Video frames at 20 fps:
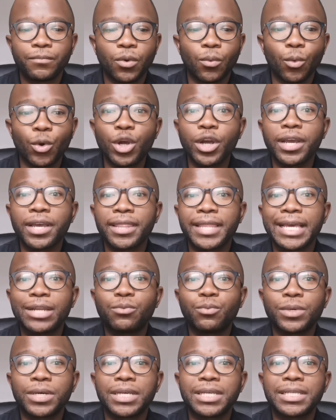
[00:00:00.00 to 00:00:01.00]
work
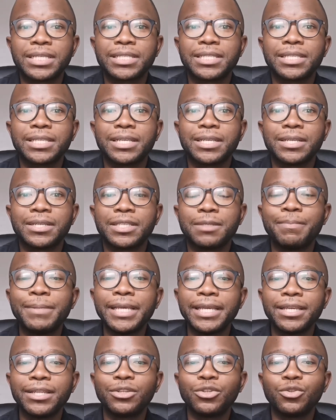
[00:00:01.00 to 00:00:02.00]
that was
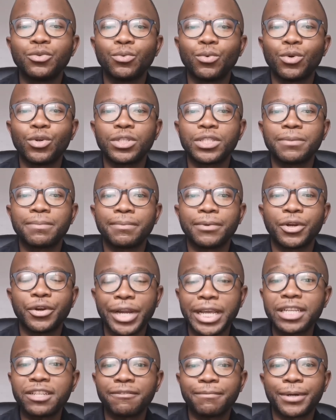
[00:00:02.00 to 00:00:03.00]
speaking towards
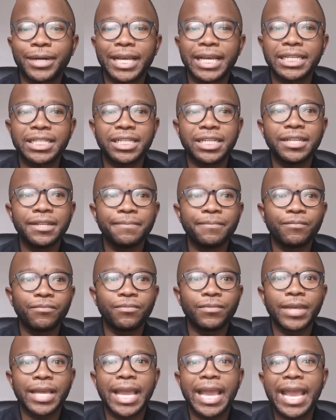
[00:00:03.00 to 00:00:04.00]
creative production,
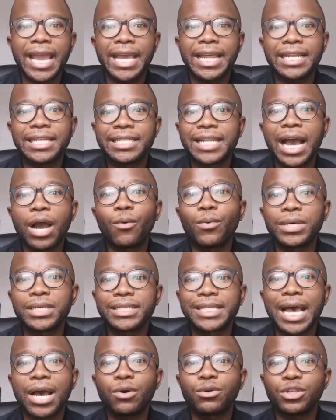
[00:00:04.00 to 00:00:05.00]
and I
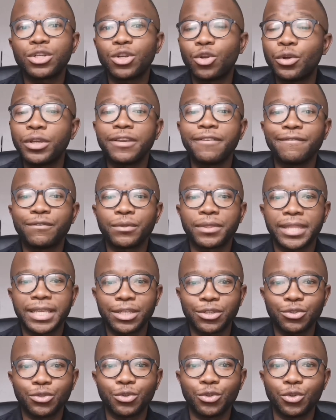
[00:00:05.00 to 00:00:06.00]
was out looking for
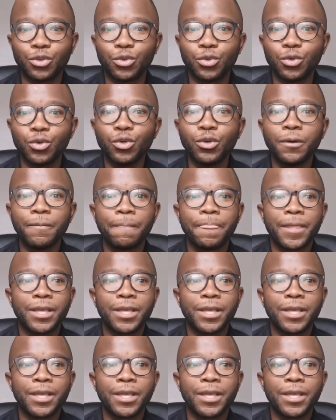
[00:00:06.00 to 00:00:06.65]
things to do.